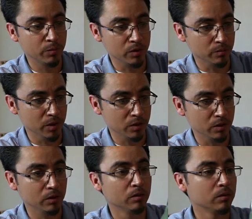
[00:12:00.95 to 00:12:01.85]
is
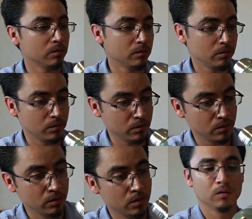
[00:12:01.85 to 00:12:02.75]
missing.
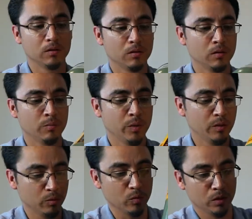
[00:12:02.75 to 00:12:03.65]
The
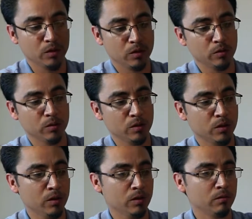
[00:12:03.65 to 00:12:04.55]
paperwork is still
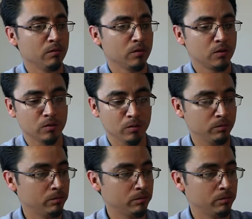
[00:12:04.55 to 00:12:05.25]
inside. So